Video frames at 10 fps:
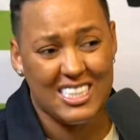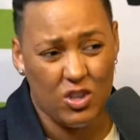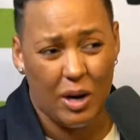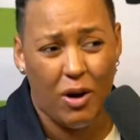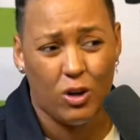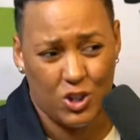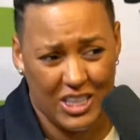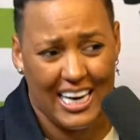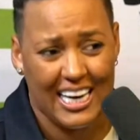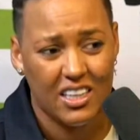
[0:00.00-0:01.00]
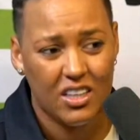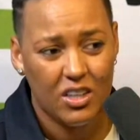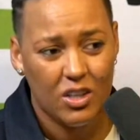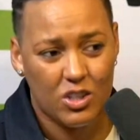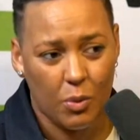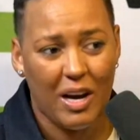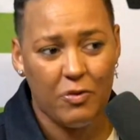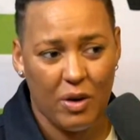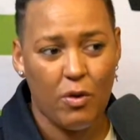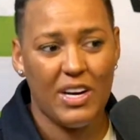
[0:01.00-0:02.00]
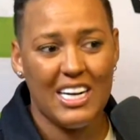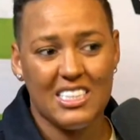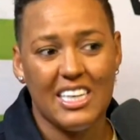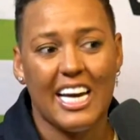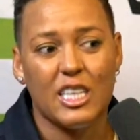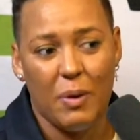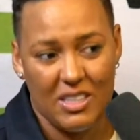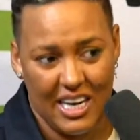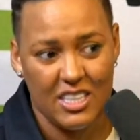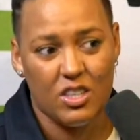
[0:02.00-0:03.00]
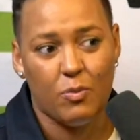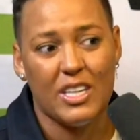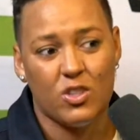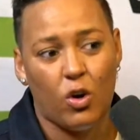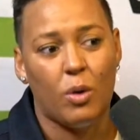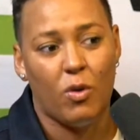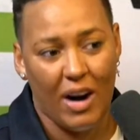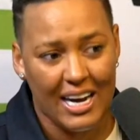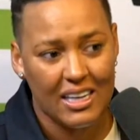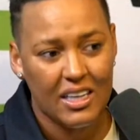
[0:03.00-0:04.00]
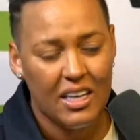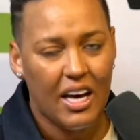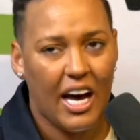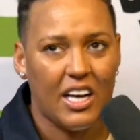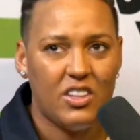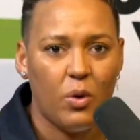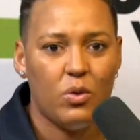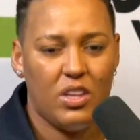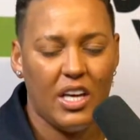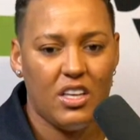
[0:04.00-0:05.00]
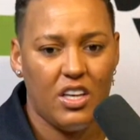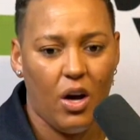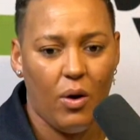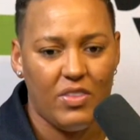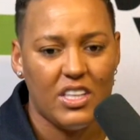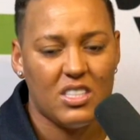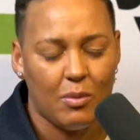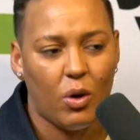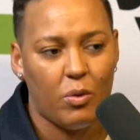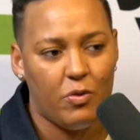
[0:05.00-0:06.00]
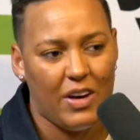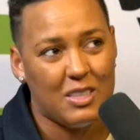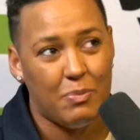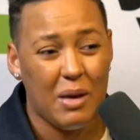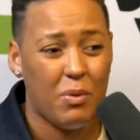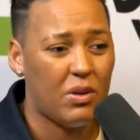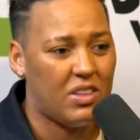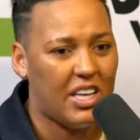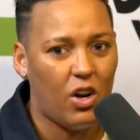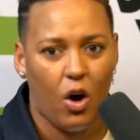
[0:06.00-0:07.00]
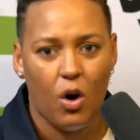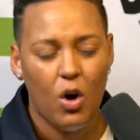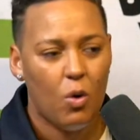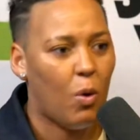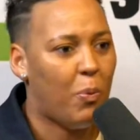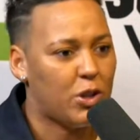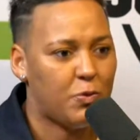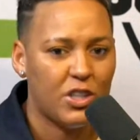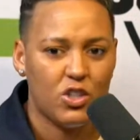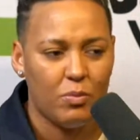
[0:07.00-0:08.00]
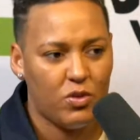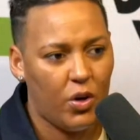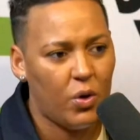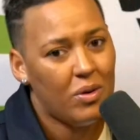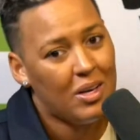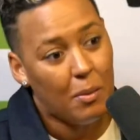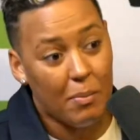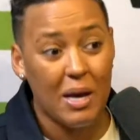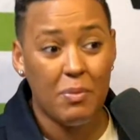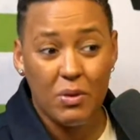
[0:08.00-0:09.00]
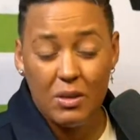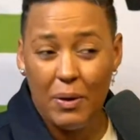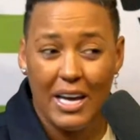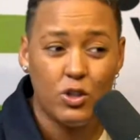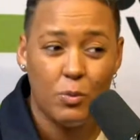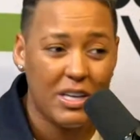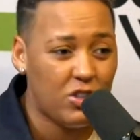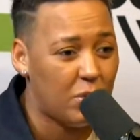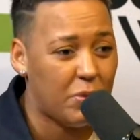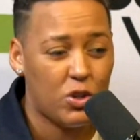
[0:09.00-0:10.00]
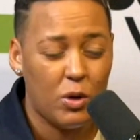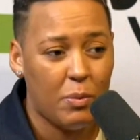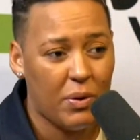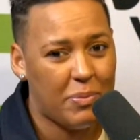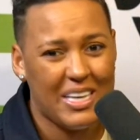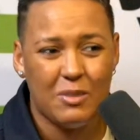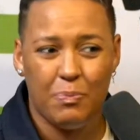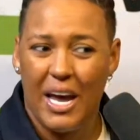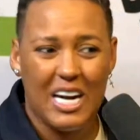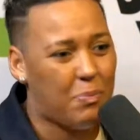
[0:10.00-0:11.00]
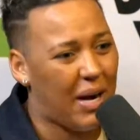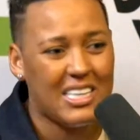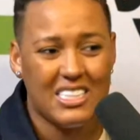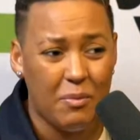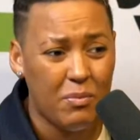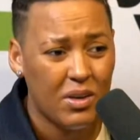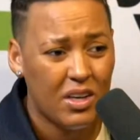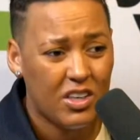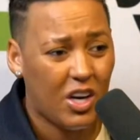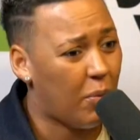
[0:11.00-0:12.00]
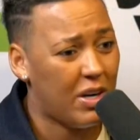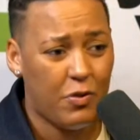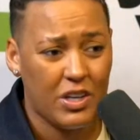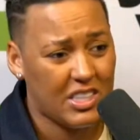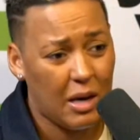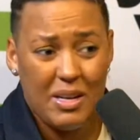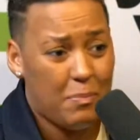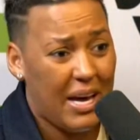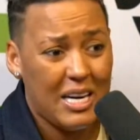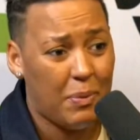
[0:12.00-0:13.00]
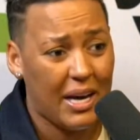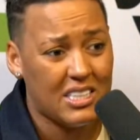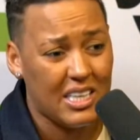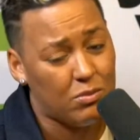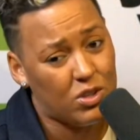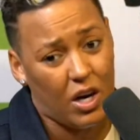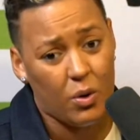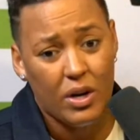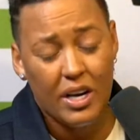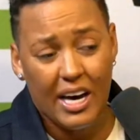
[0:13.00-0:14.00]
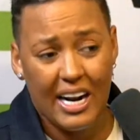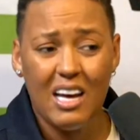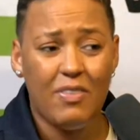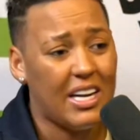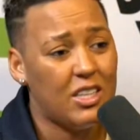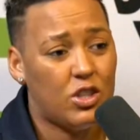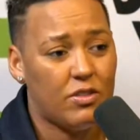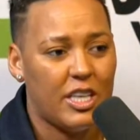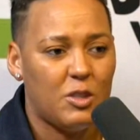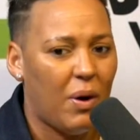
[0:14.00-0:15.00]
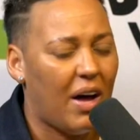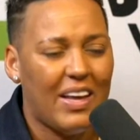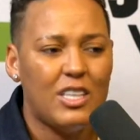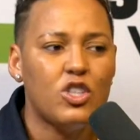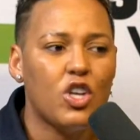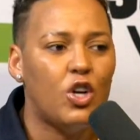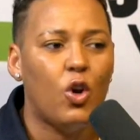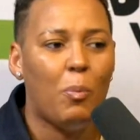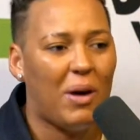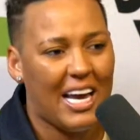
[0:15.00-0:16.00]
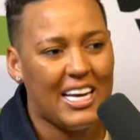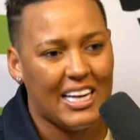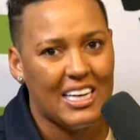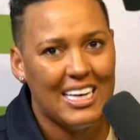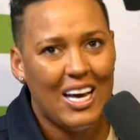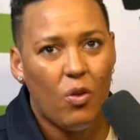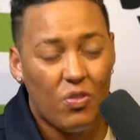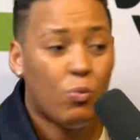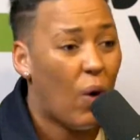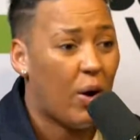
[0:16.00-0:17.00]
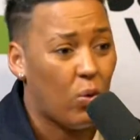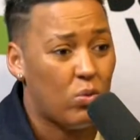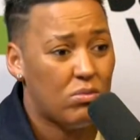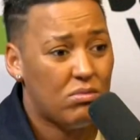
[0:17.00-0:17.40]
time last year. So we have to have a realistic expectation of where Tottenham are at. And I don't think, you know, I think some Tottenham fans maybe were thinking, oh, we'll push for the top 2. Maybe with the players you mentioned, Basuma, but he's barely played him. You know, when he first came in, he barely played him. So, and they have had injuries, but they just are not playing well.